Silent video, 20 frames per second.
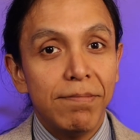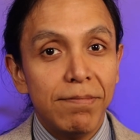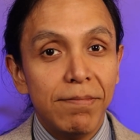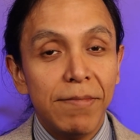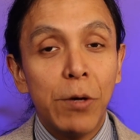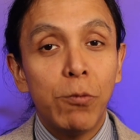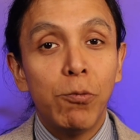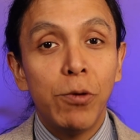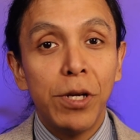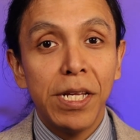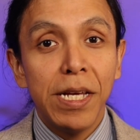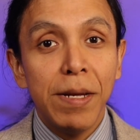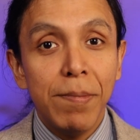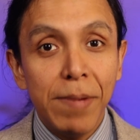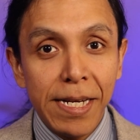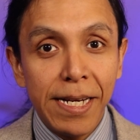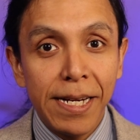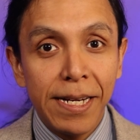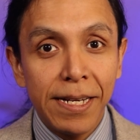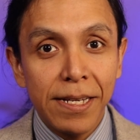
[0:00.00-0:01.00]
it really
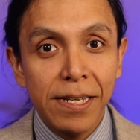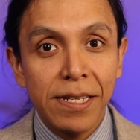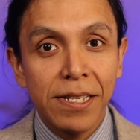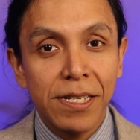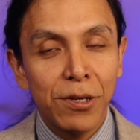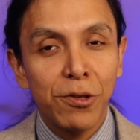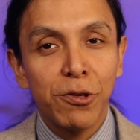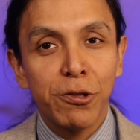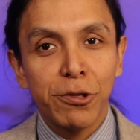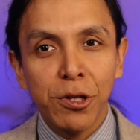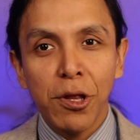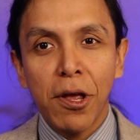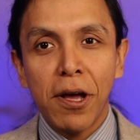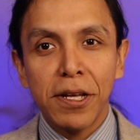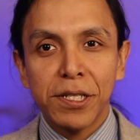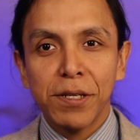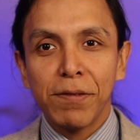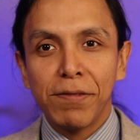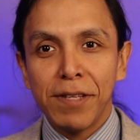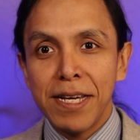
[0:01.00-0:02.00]
begins. There's
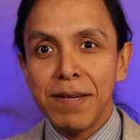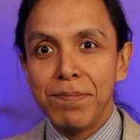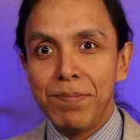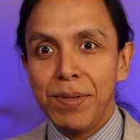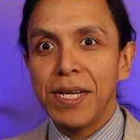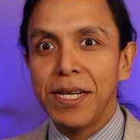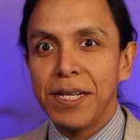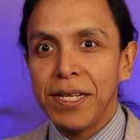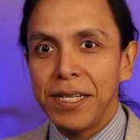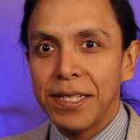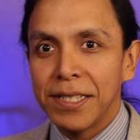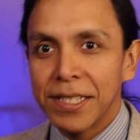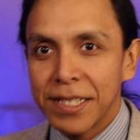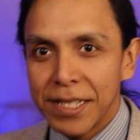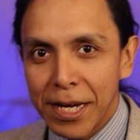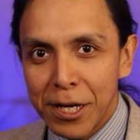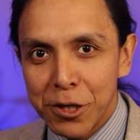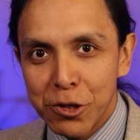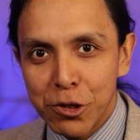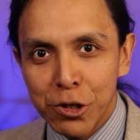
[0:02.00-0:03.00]
lots of like beginning
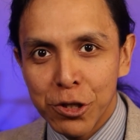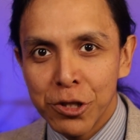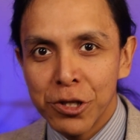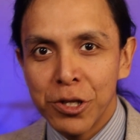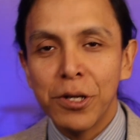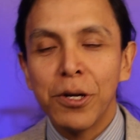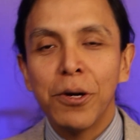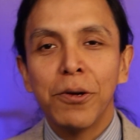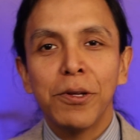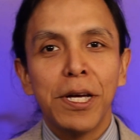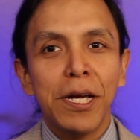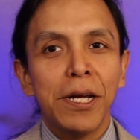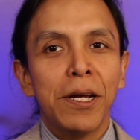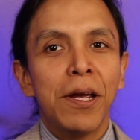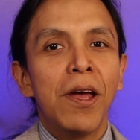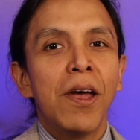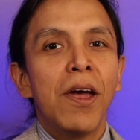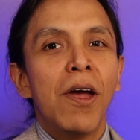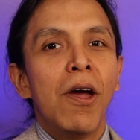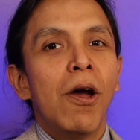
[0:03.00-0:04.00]
stages, like,
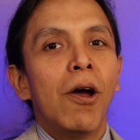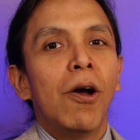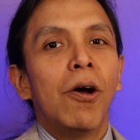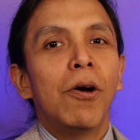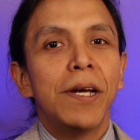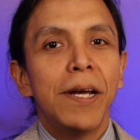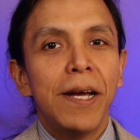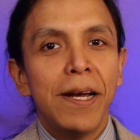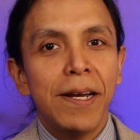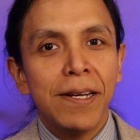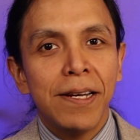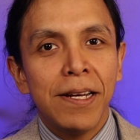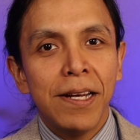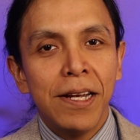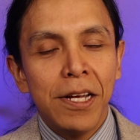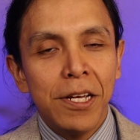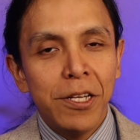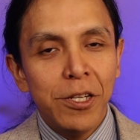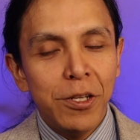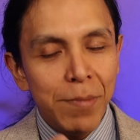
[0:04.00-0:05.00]
okay,
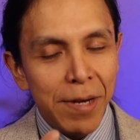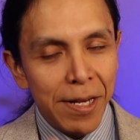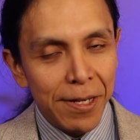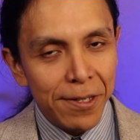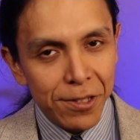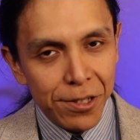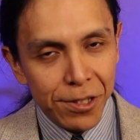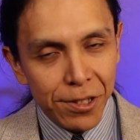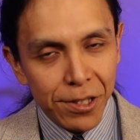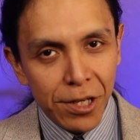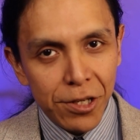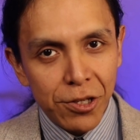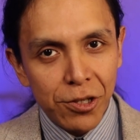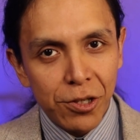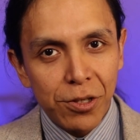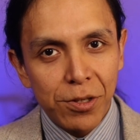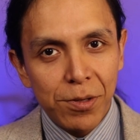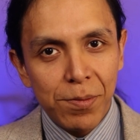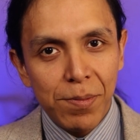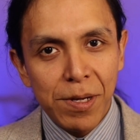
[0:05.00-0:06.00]
you made a
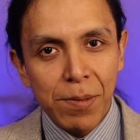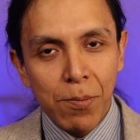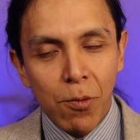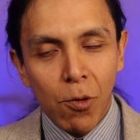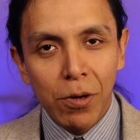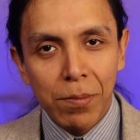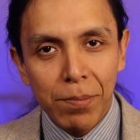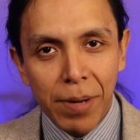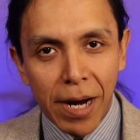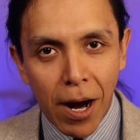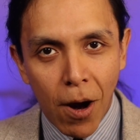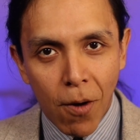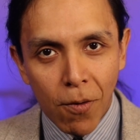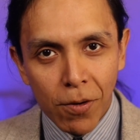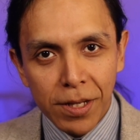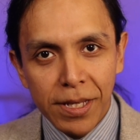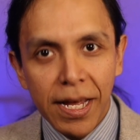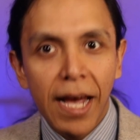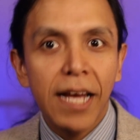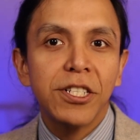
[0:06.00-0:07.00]
decision to be more
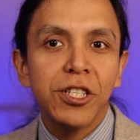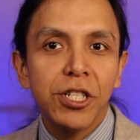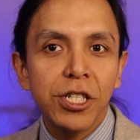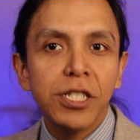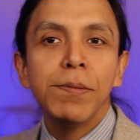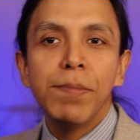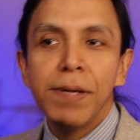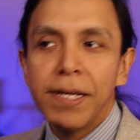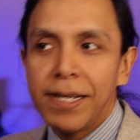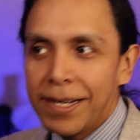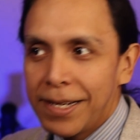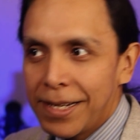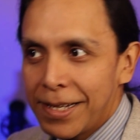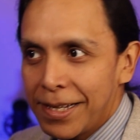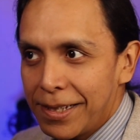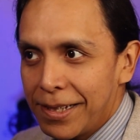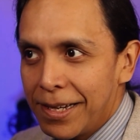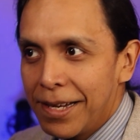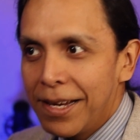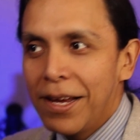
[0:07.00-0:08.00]
empowered. That's just the
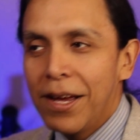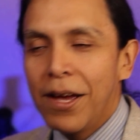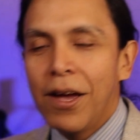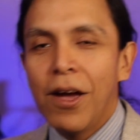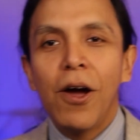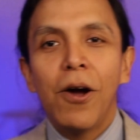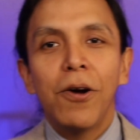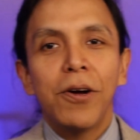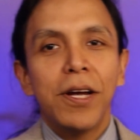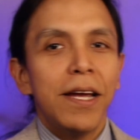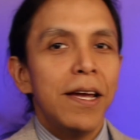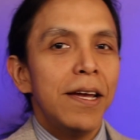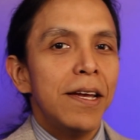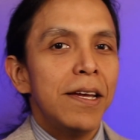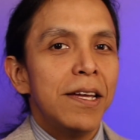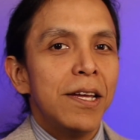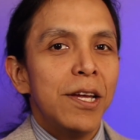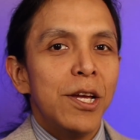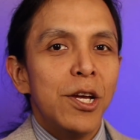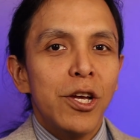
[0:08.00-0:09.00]
beginning. Okay,
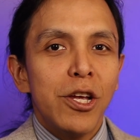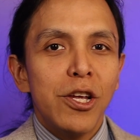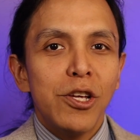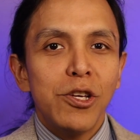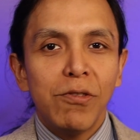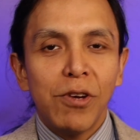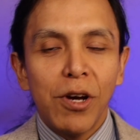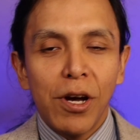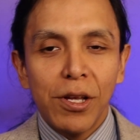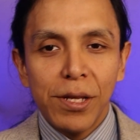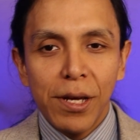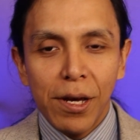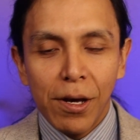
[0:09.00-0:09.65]
you got the